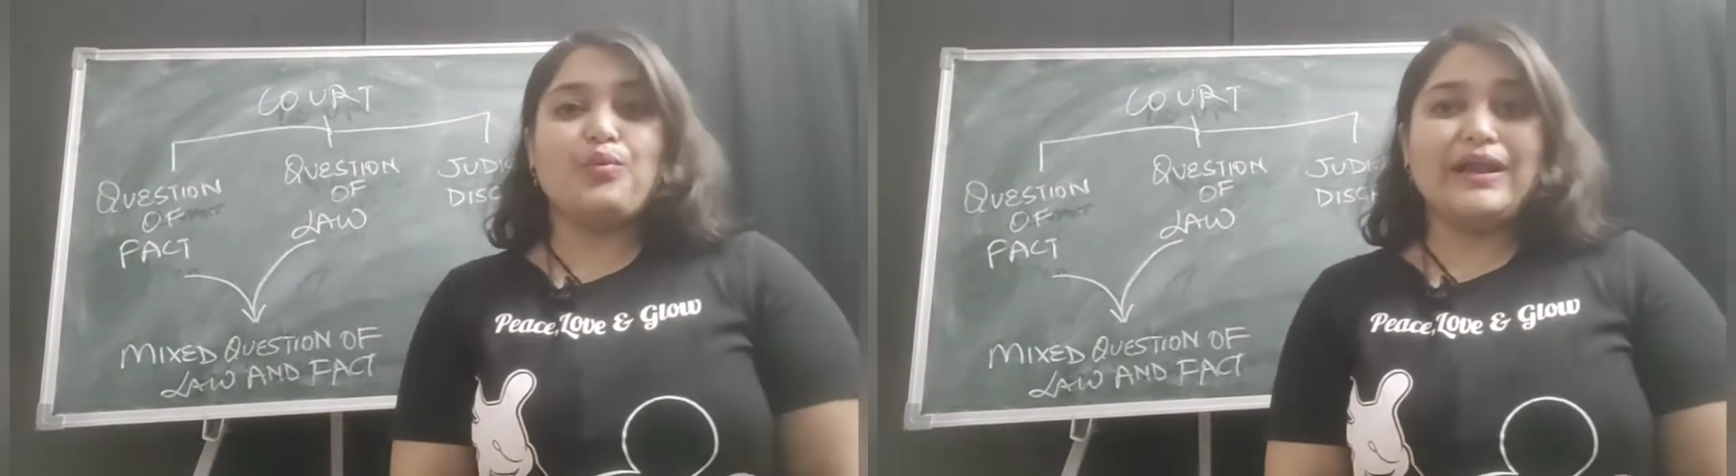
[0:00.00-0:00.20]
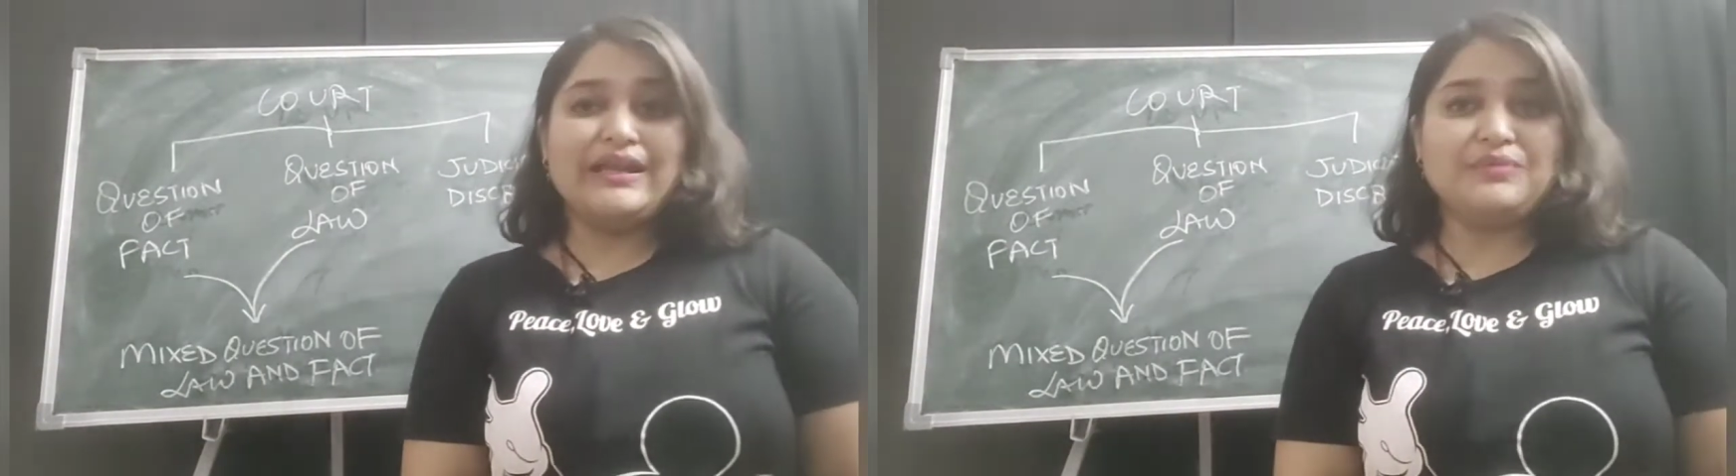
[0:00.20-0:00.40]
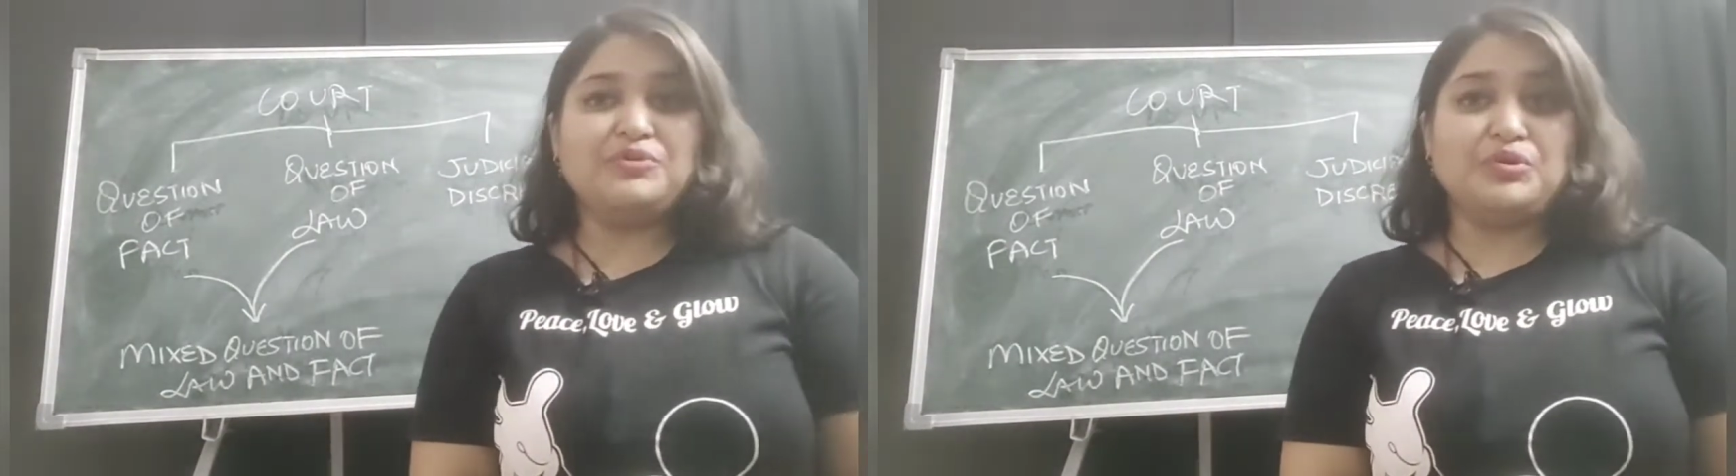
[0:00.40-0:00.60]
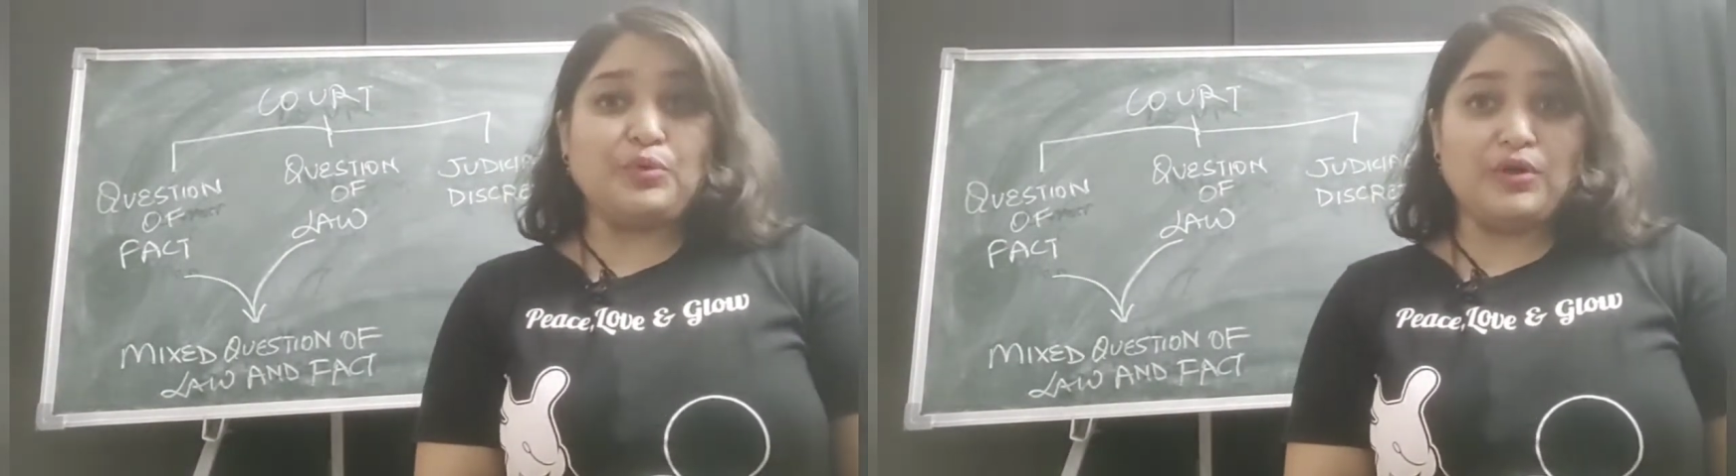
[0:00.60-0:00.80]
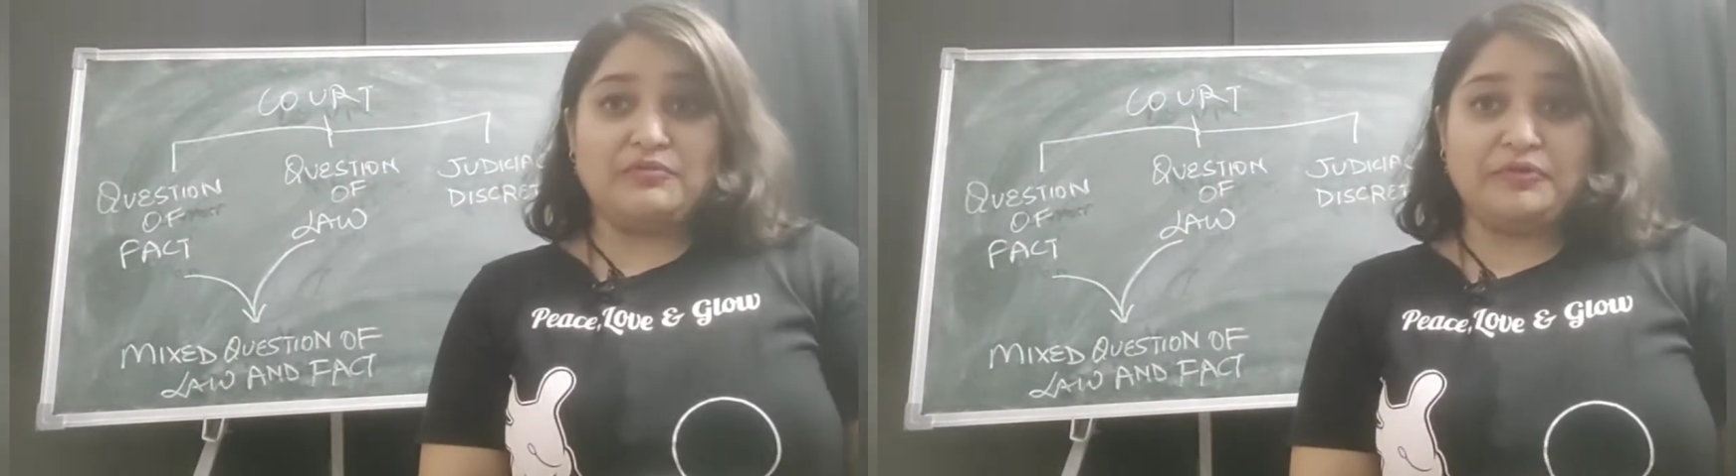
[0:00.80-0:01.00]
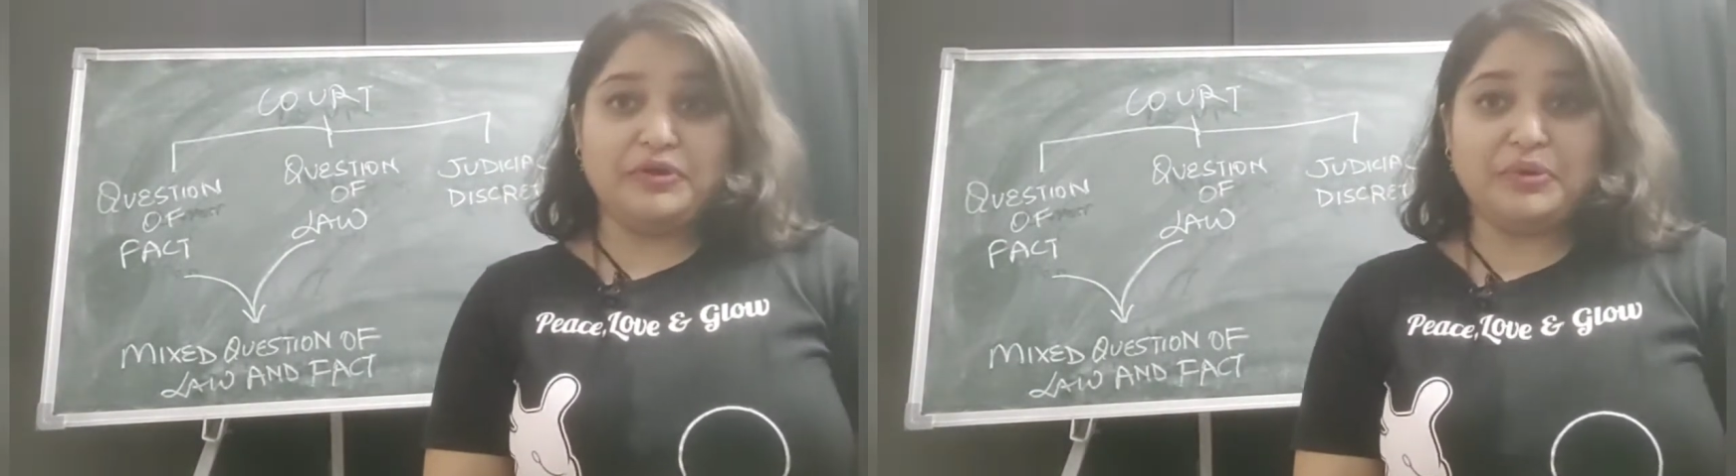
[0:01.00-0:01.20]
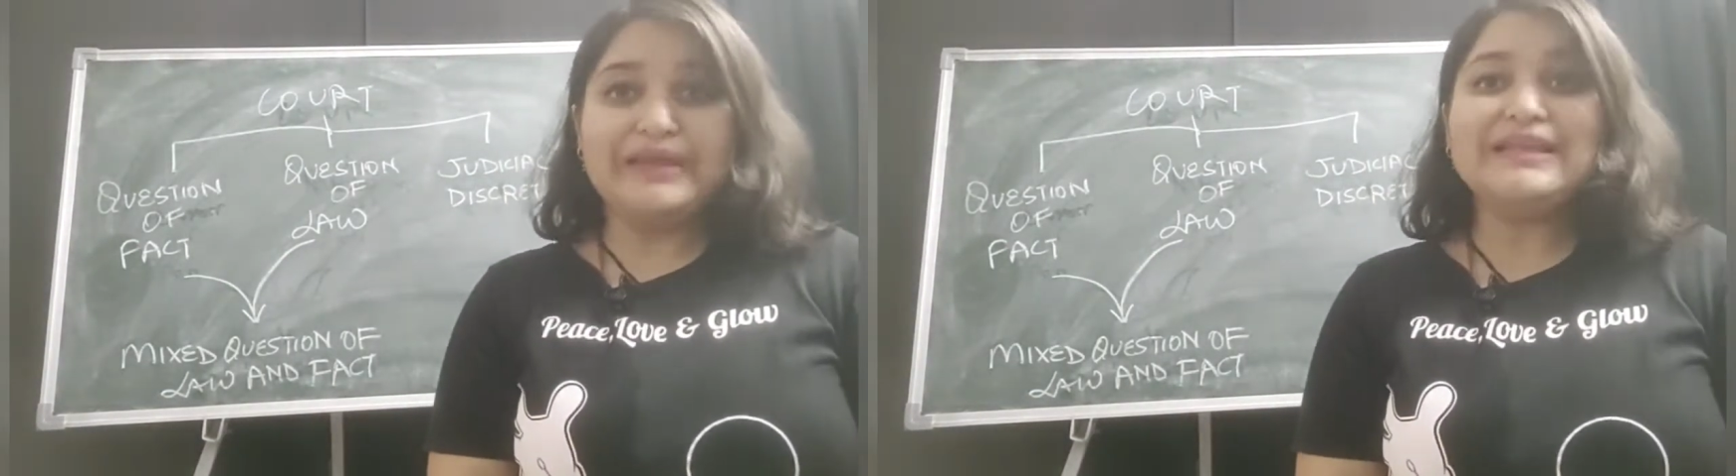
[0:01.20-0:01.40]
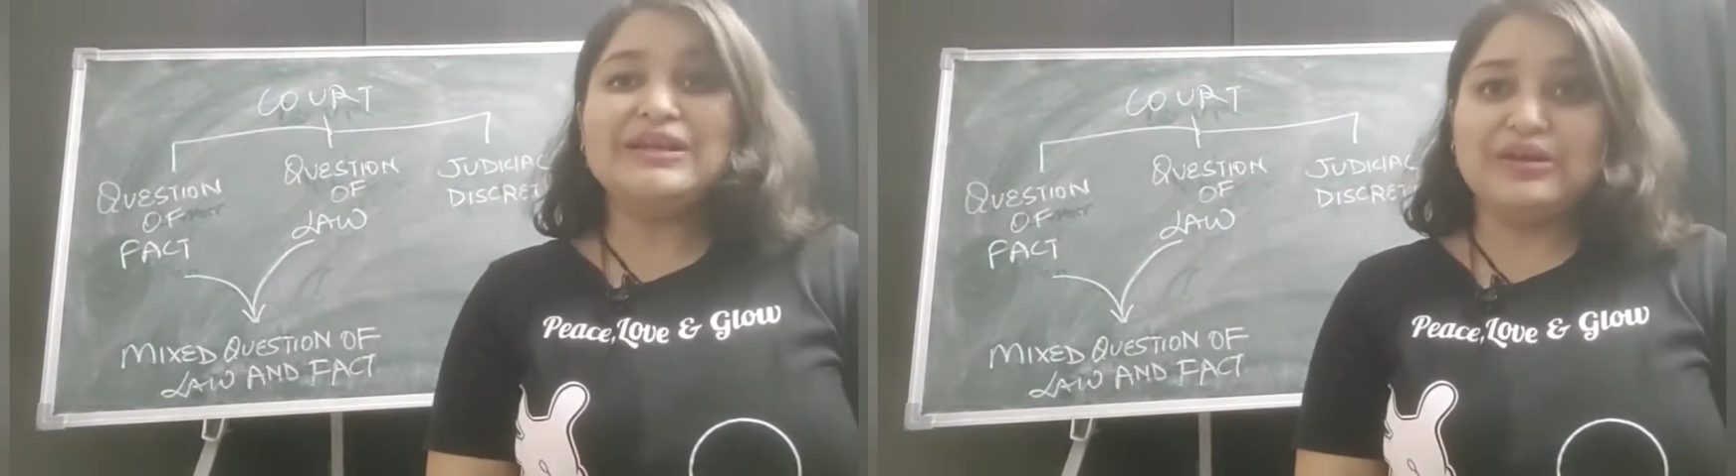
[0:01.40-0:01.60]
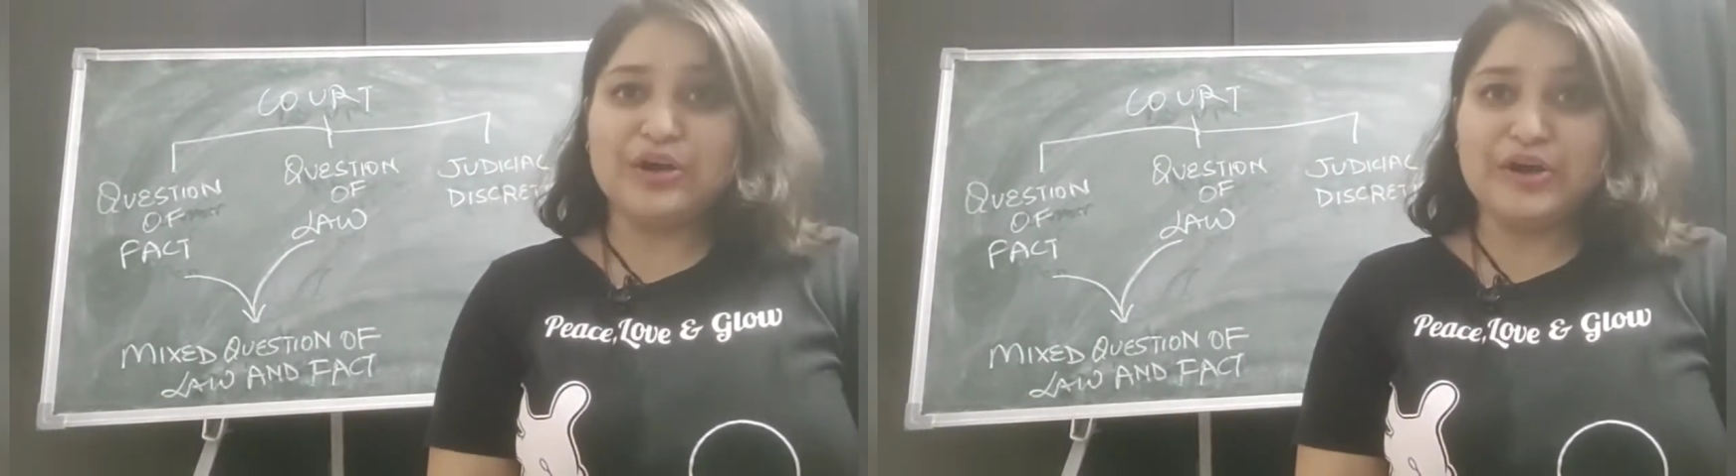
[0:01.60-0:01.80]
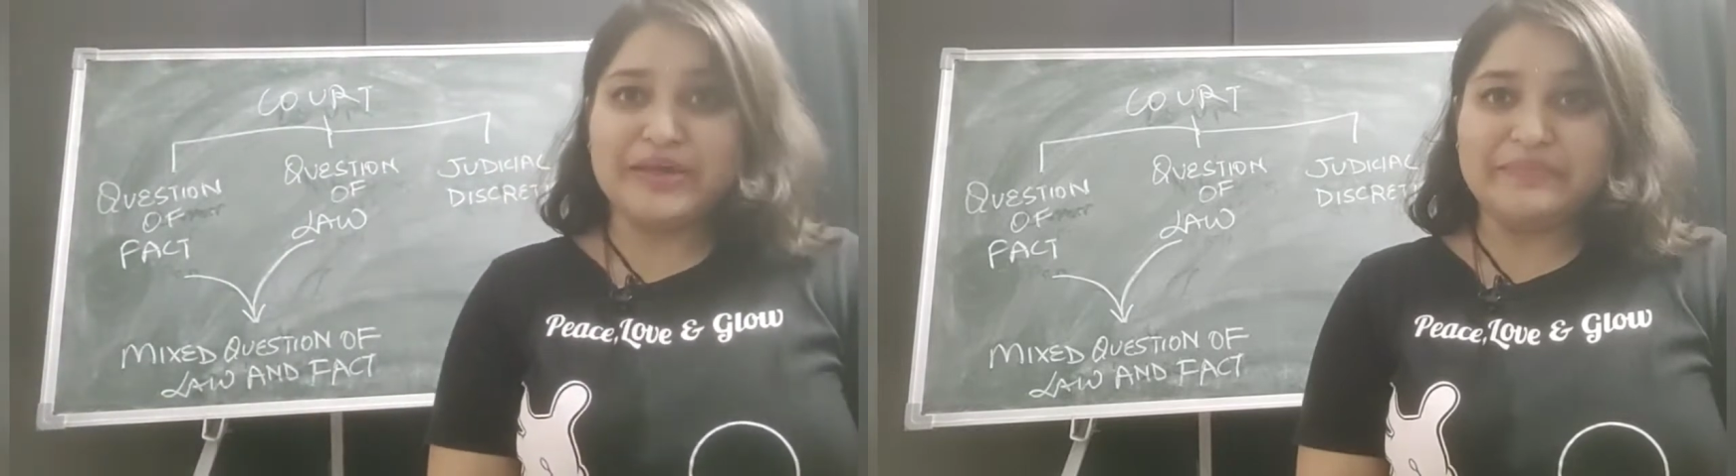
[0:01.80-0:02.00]
welcome you all for doing
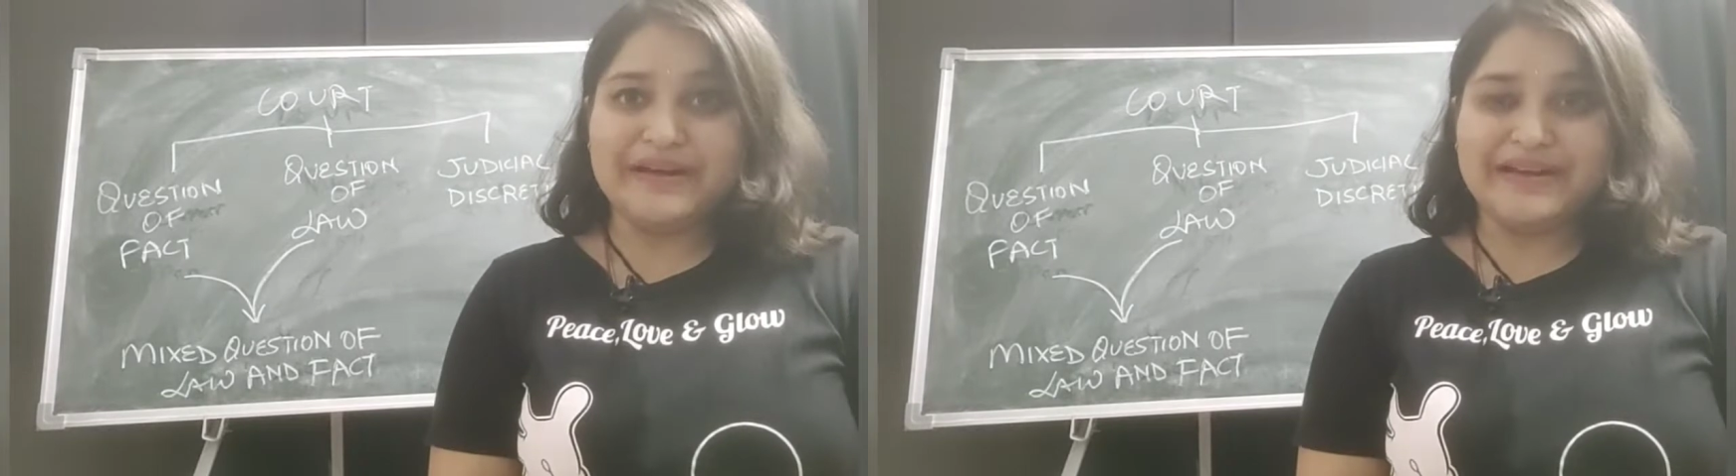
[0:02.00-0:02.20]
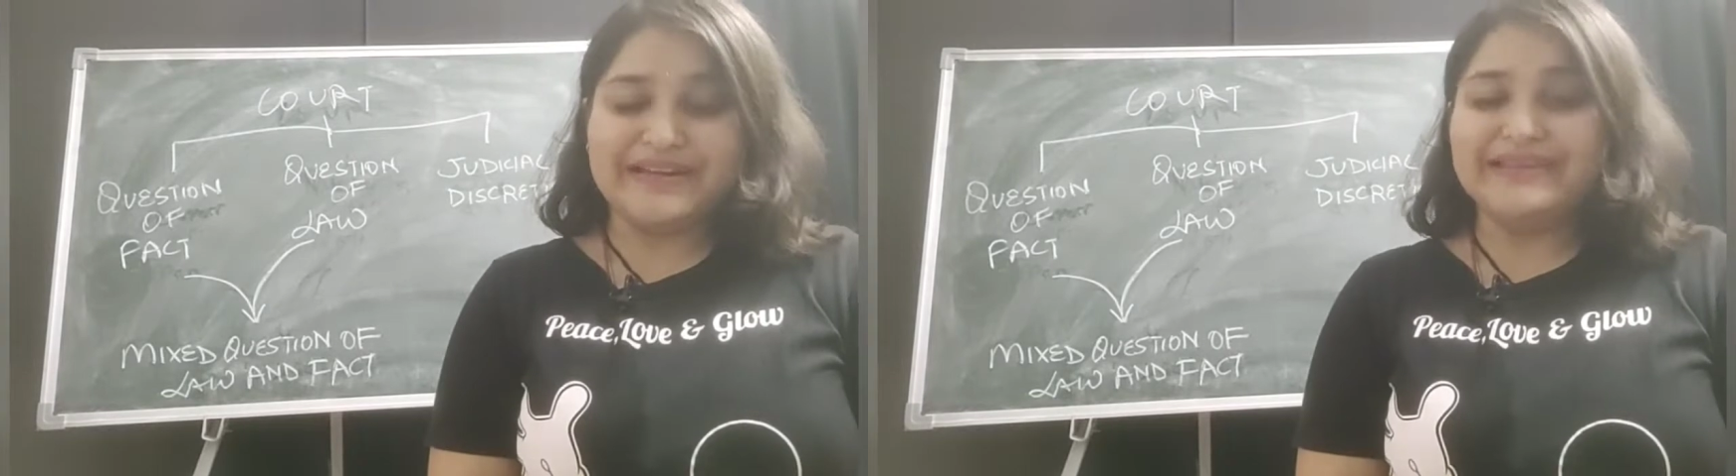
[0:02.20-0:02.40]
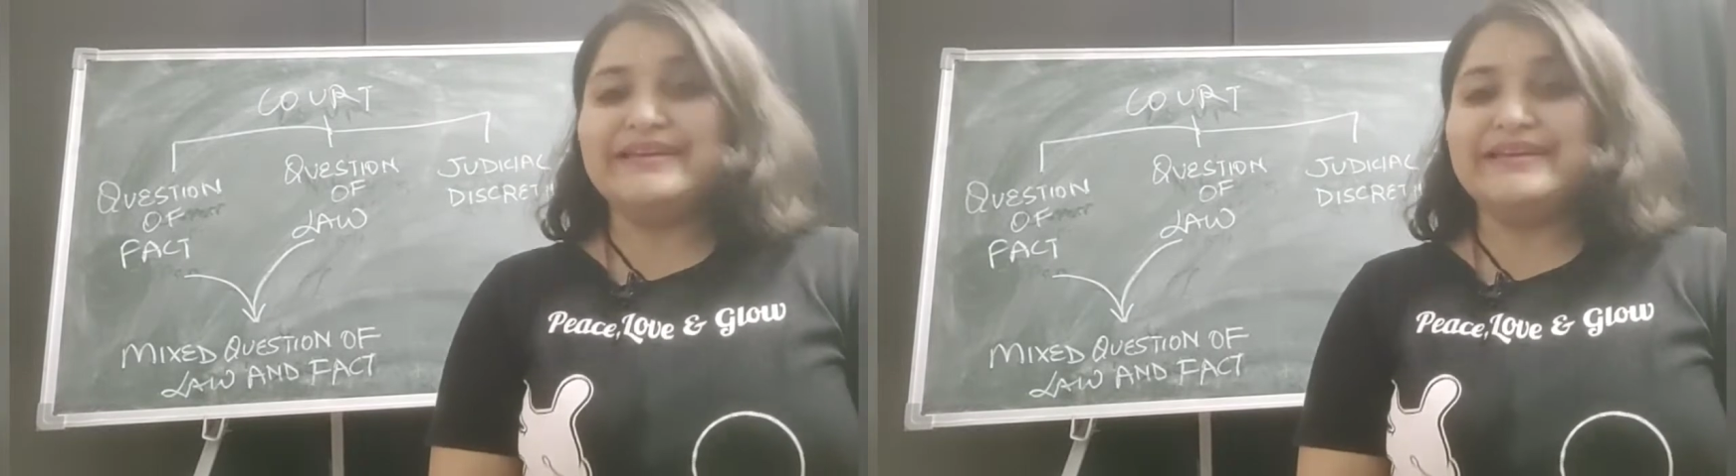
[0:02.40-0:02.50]
Law Ki Padhai.